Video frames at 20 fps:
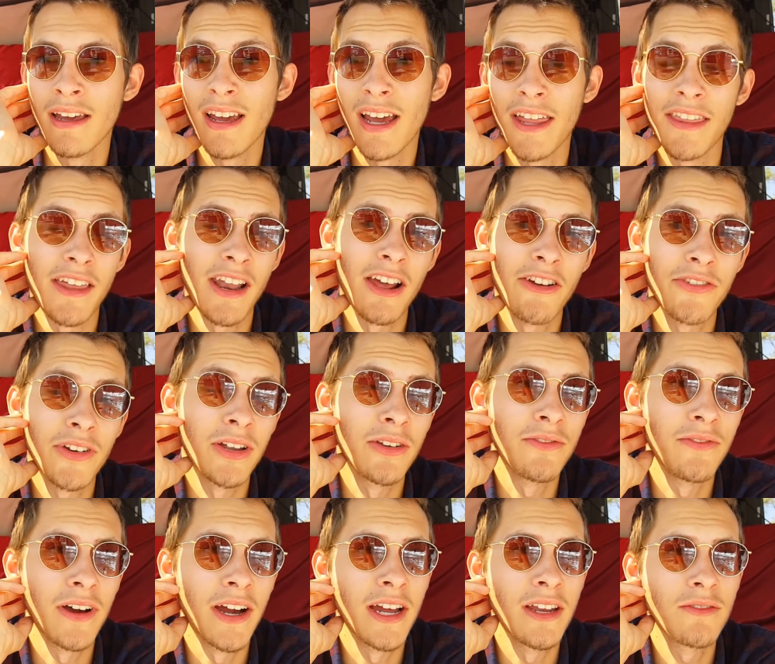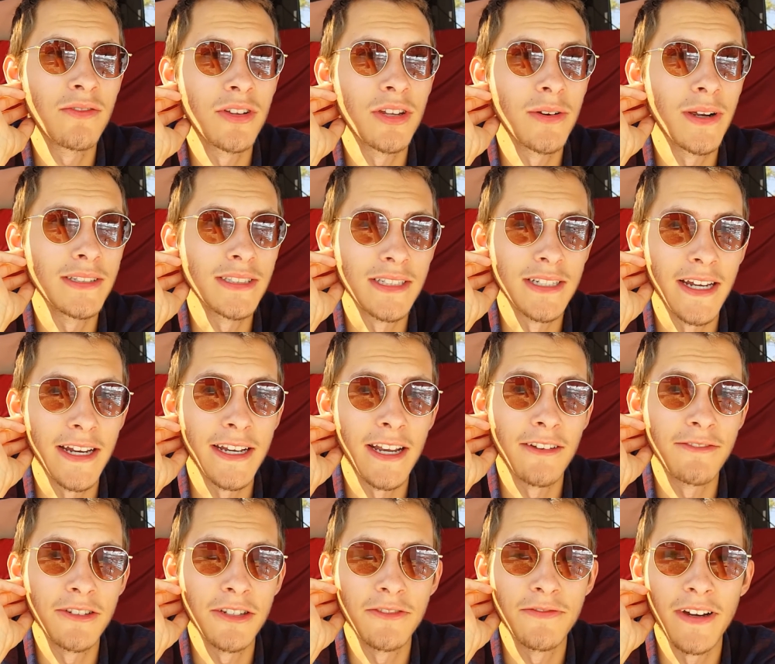And then I felt fine for the rest of the night and I
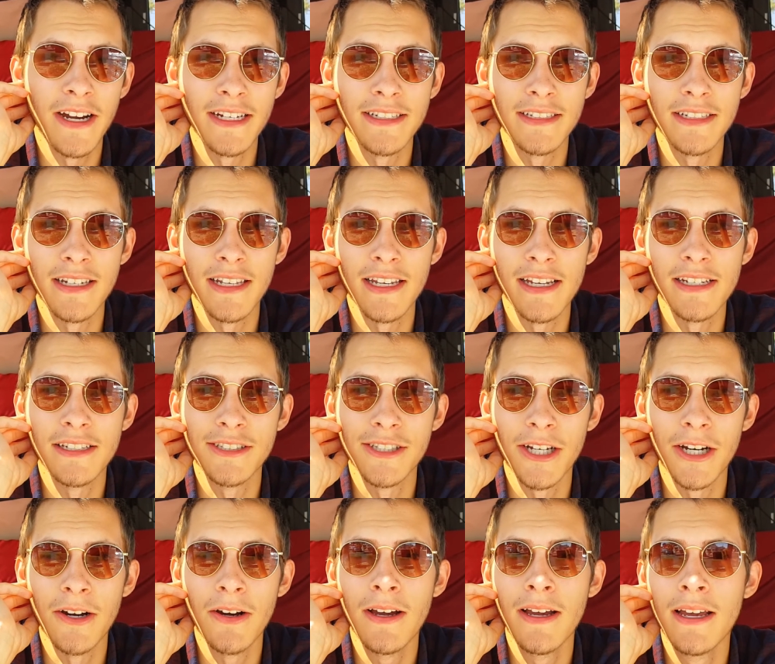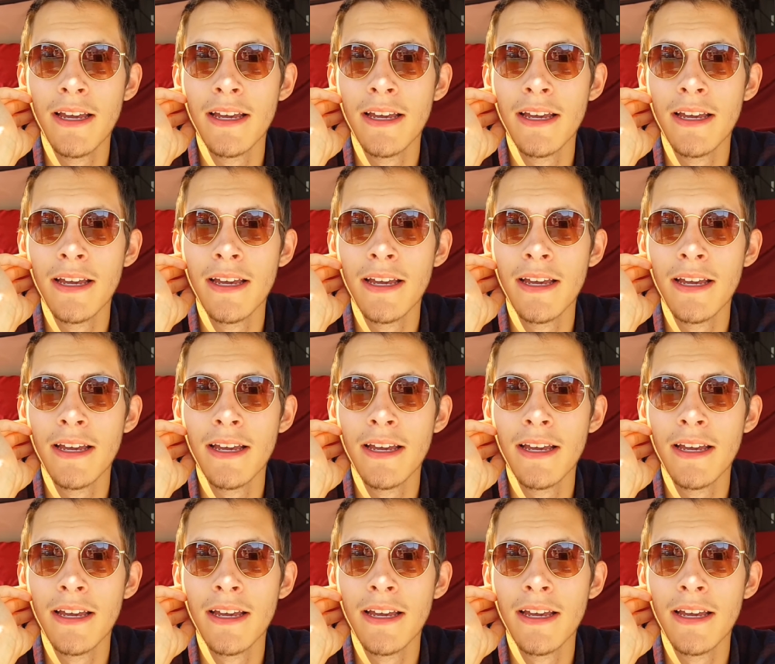feel fine today. So